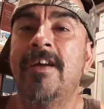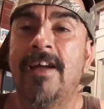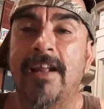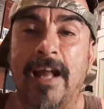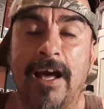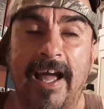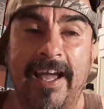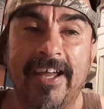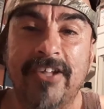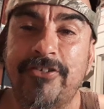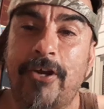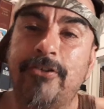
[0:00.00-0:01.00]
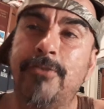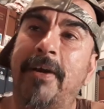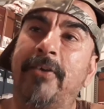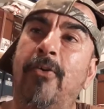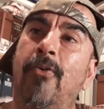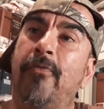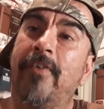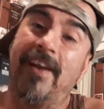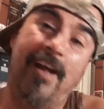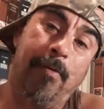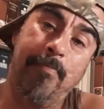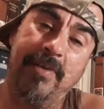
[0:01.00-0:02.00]
I gotta talk to my girlfriend.
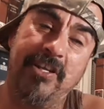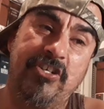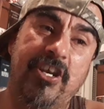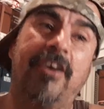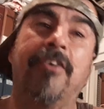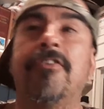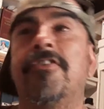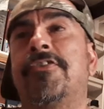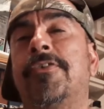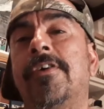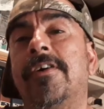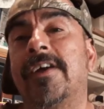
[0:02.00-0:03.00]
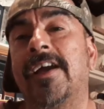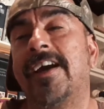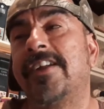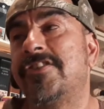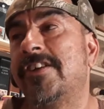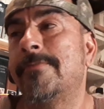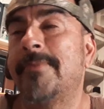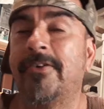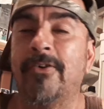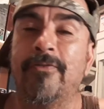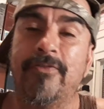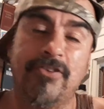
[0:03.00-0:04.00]
I'm gonna check in her trunk. I gotta check in my
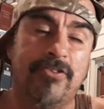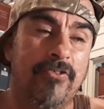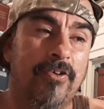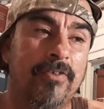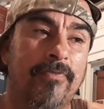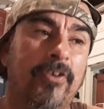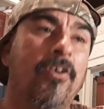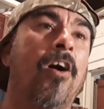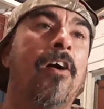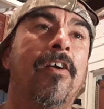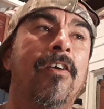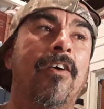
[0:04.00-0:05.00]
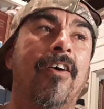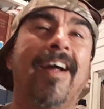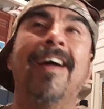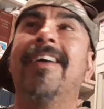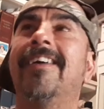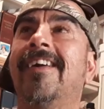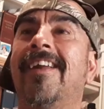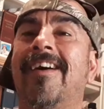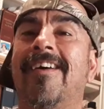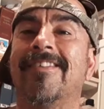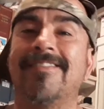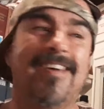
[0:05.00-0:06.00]
girlfriend's trunk of her car. All right. And
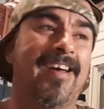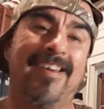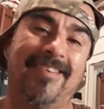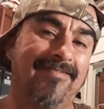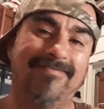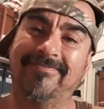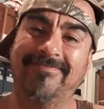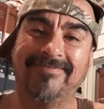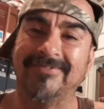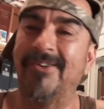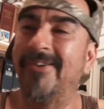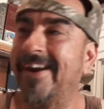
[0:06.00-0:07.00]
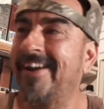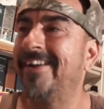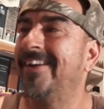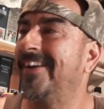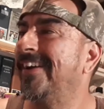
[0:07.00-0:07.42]
I was like, all right.